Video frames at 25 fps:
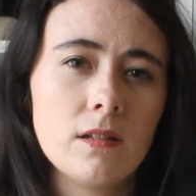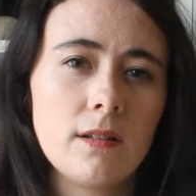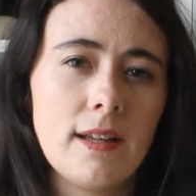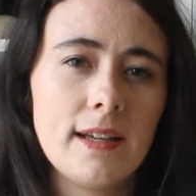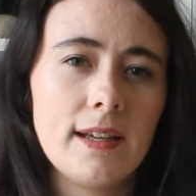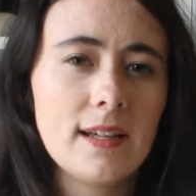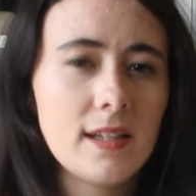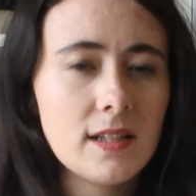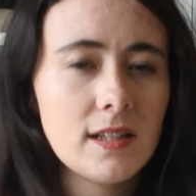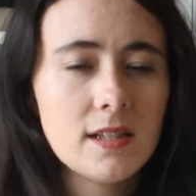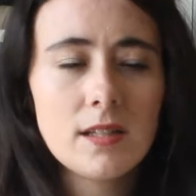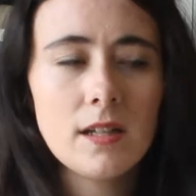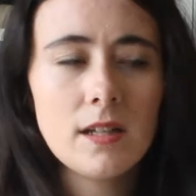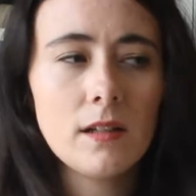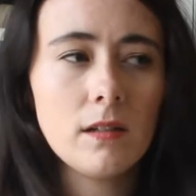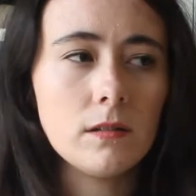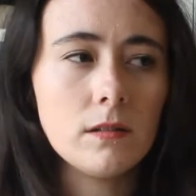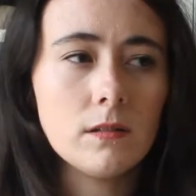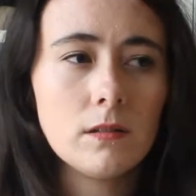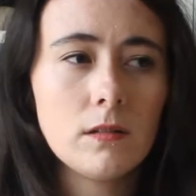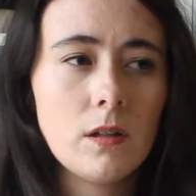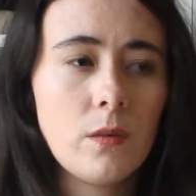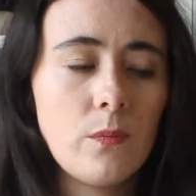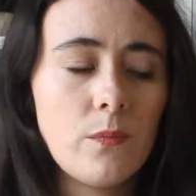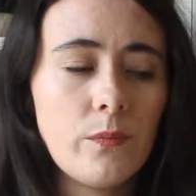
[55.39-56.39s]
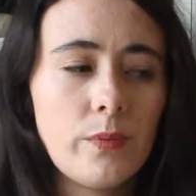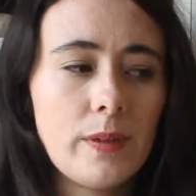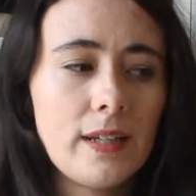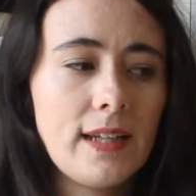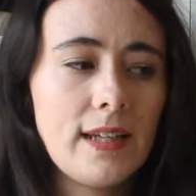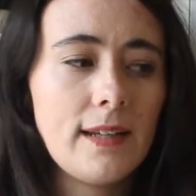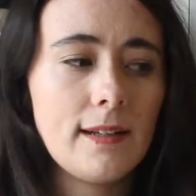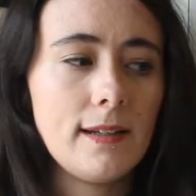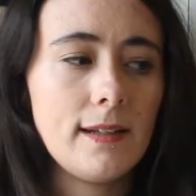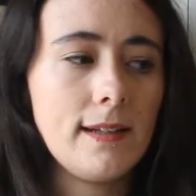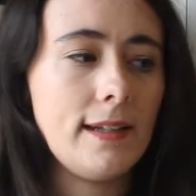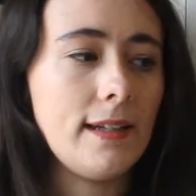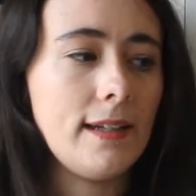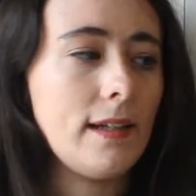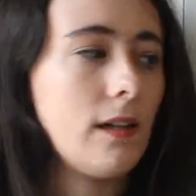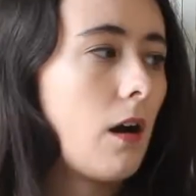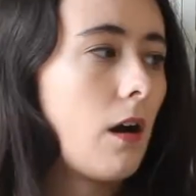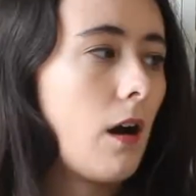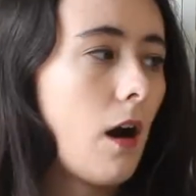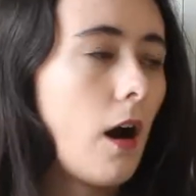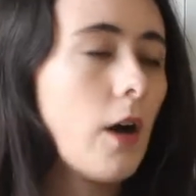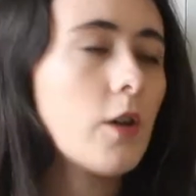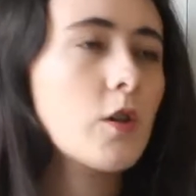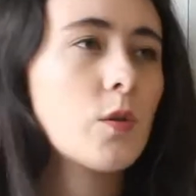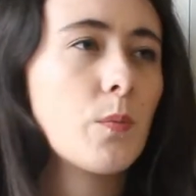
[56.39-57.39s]
Like, it's still completely
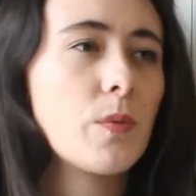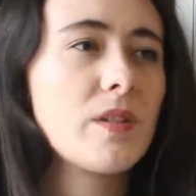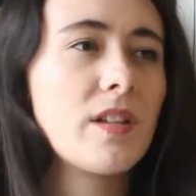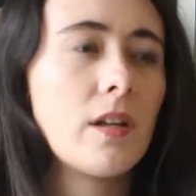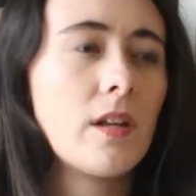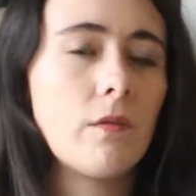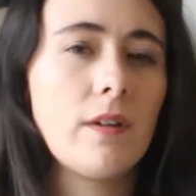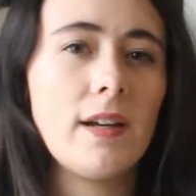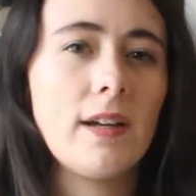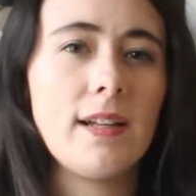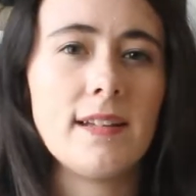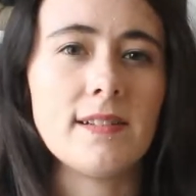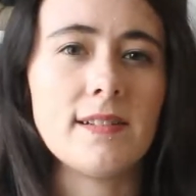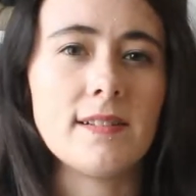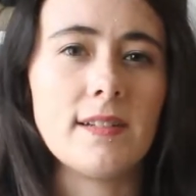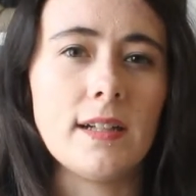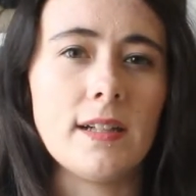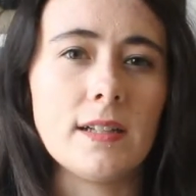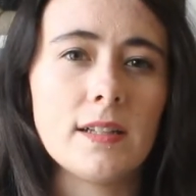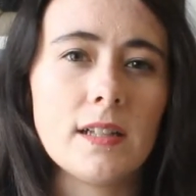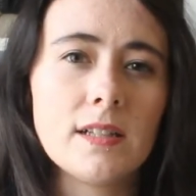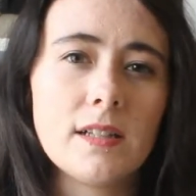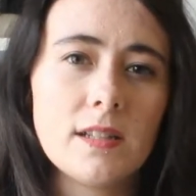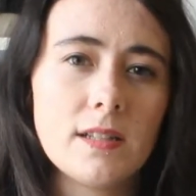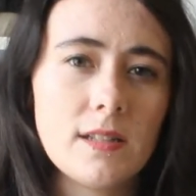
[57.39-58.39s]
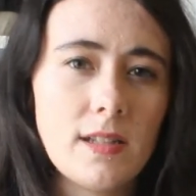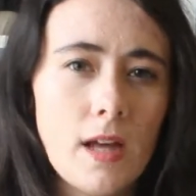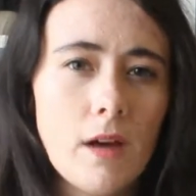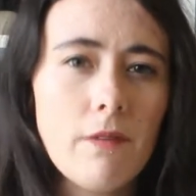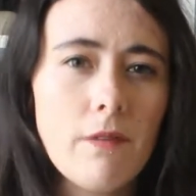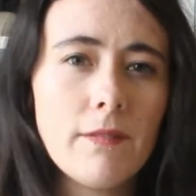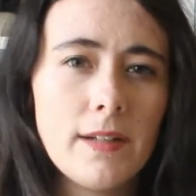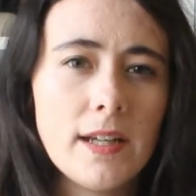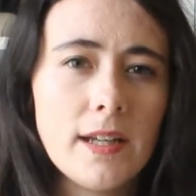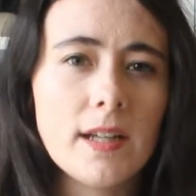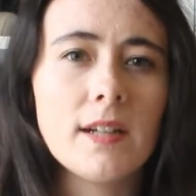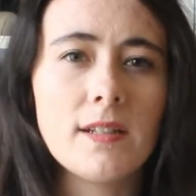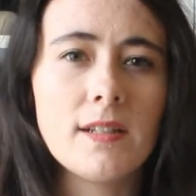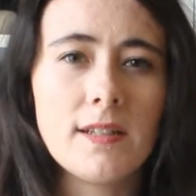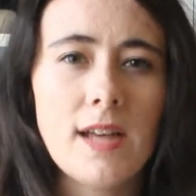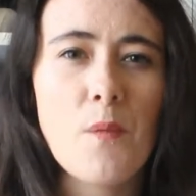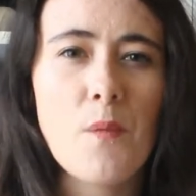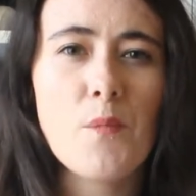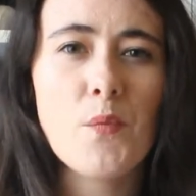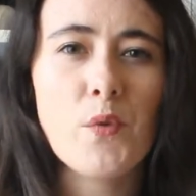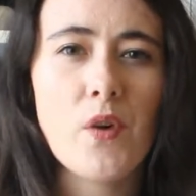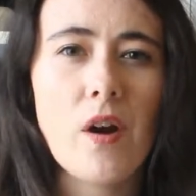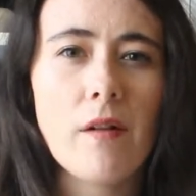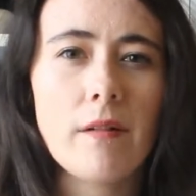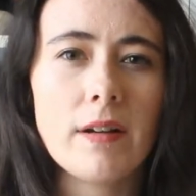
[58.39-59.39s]
100% realistic. This is definitely
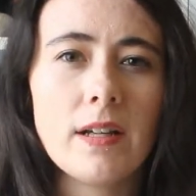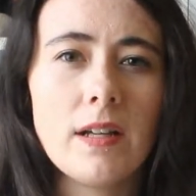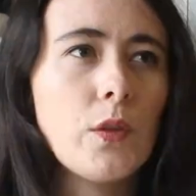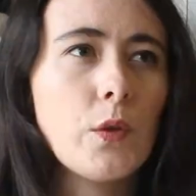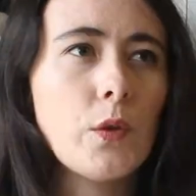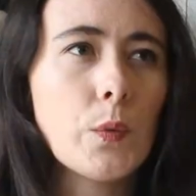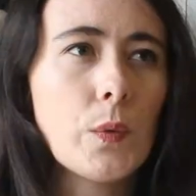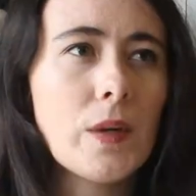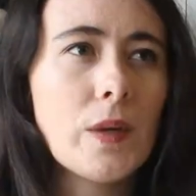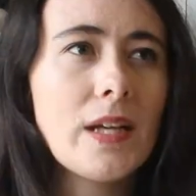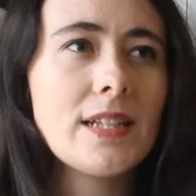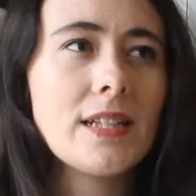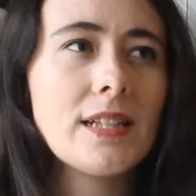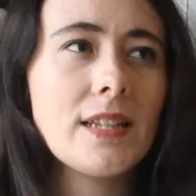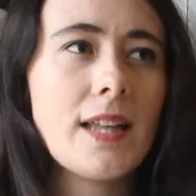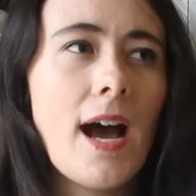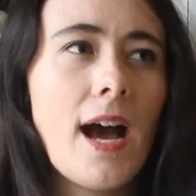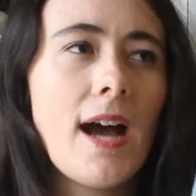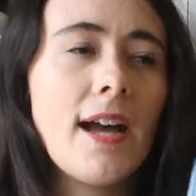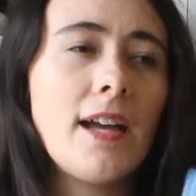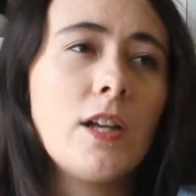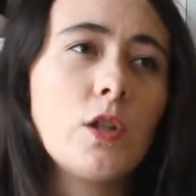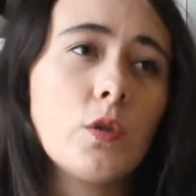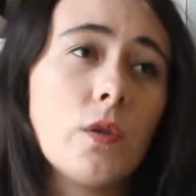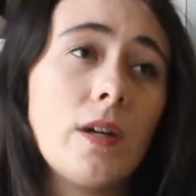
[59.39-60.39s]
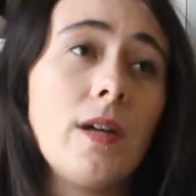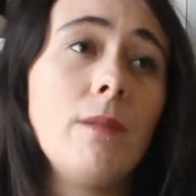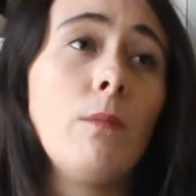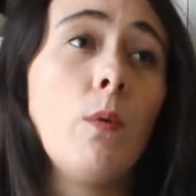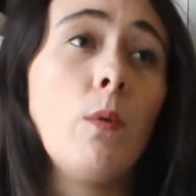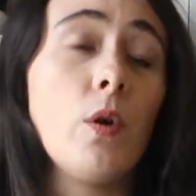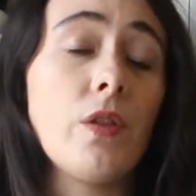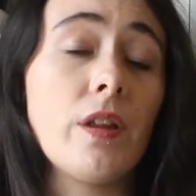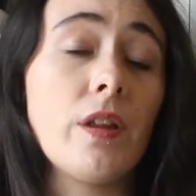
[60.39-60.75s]
contemporary. The reason that I enjoy it more